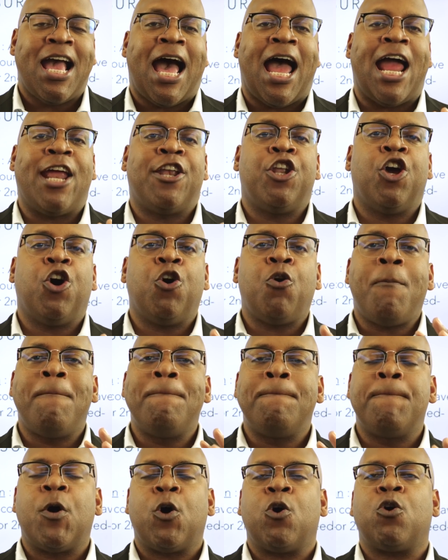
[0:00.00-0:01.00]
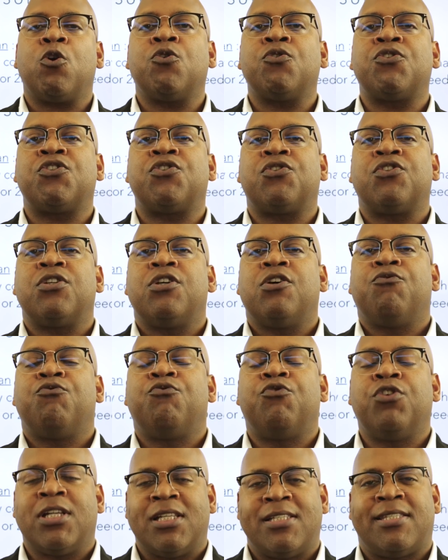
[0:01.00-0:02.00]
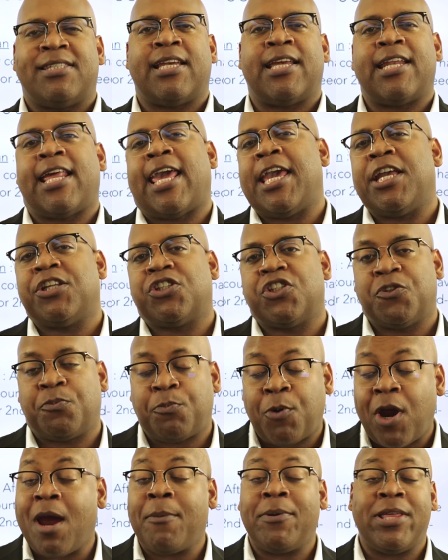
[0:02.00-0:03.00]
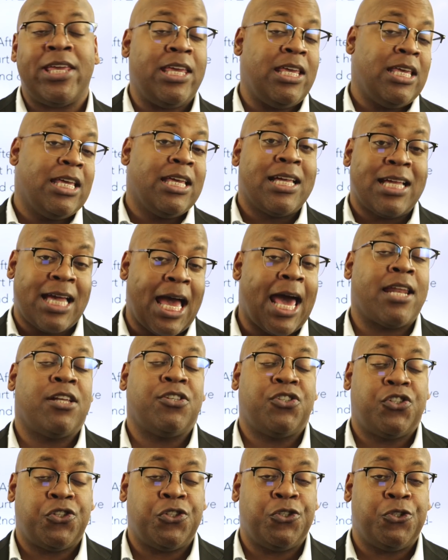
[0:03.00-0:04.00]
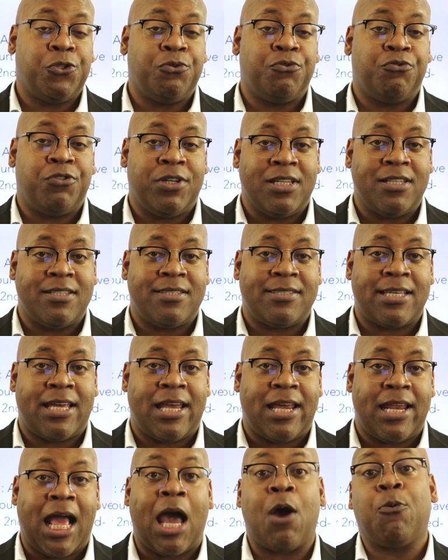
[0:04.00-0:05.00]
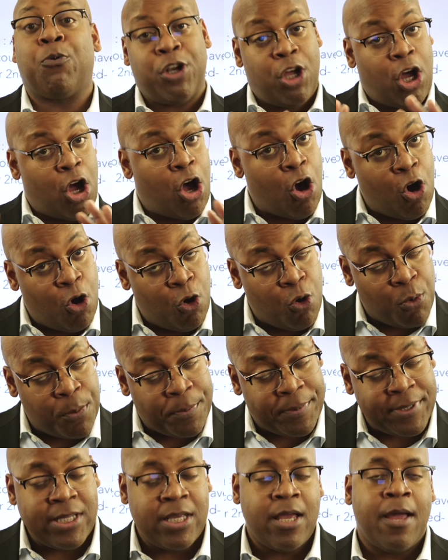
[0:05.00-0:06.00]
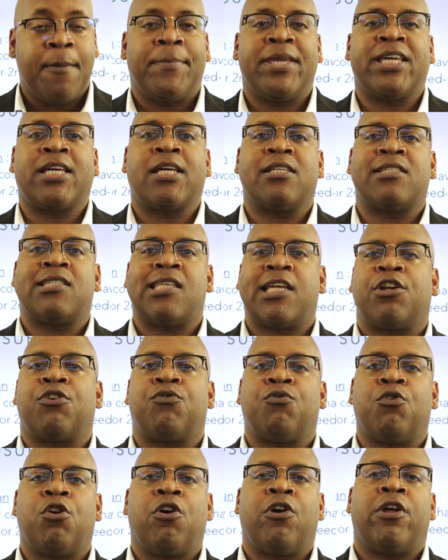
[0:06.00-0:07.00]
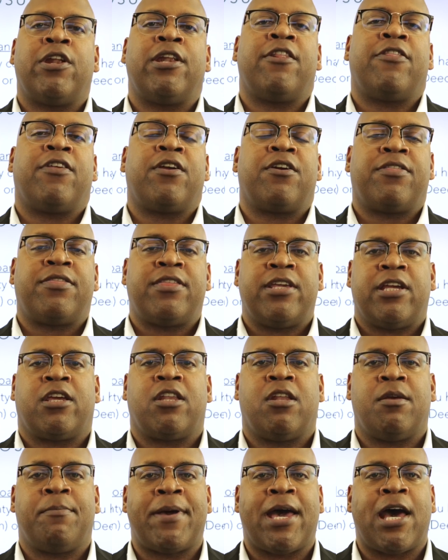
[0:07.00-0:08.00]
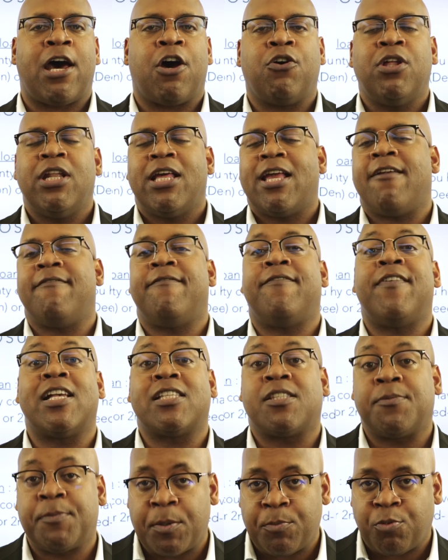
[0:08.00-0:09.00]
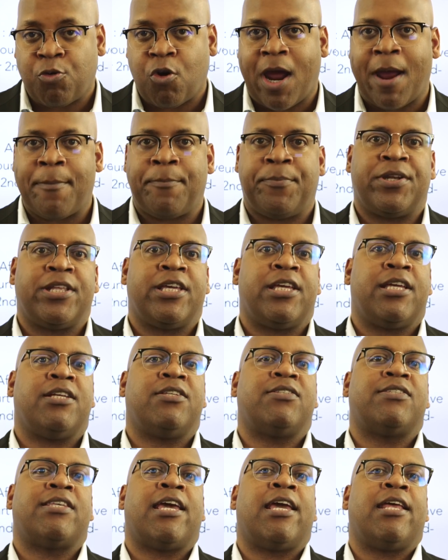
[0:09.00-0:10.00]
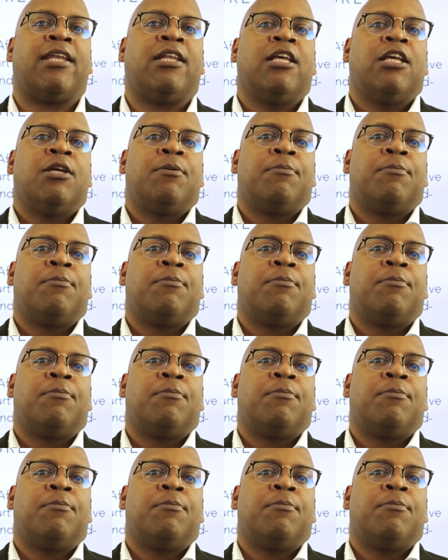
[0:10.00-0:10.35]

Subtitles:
I know most real estate agents probably got into real estate, I would hope, because later on they're thinking about investment properties and